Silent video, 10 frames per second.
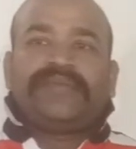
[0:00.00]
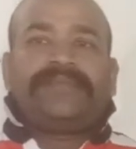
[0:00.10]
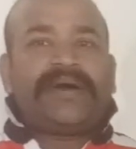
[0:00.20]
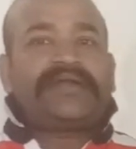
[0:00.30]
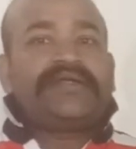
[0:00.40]

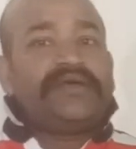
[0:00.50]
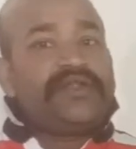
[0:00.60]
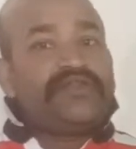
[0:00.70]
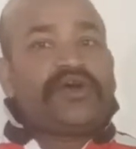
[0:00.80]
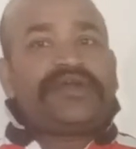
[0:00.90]
but
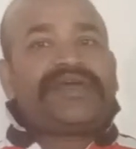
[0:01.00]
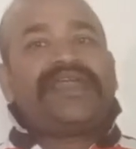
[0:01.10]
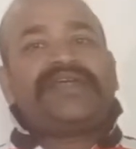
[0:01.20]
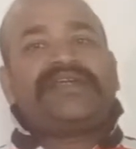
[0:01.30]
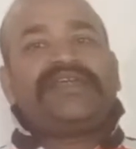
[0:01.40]
not
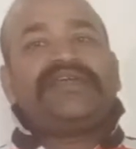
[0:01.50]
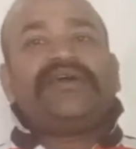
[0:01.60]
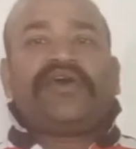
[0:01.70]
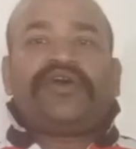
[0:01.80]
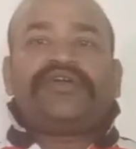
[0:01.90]
directly
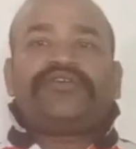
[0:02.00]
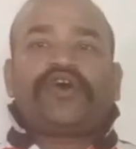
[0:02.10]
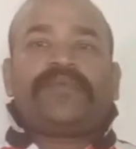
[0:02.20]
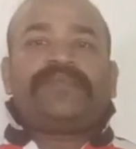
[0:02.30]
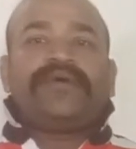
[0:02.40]
on
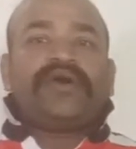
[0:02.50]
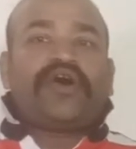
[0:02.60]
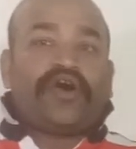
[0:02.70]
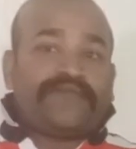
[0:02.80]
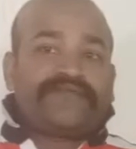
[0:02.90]
top
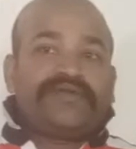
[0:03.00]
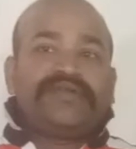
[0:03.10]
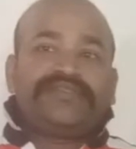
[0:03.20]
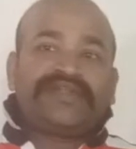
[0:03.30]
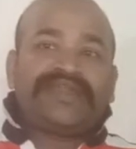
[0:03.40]
of
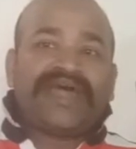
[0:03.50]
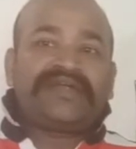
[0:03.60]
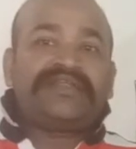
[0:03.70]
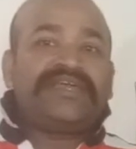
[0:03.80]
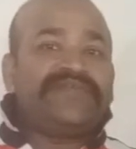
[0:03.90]
the
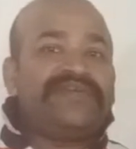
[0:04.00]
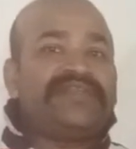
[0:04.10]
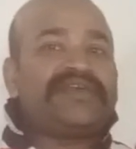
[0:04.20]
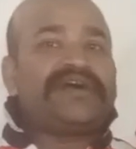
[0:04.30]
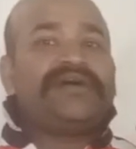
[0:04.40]
net, giving
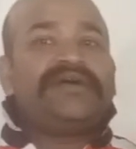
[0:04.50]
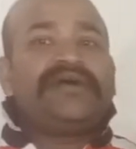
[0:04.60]
the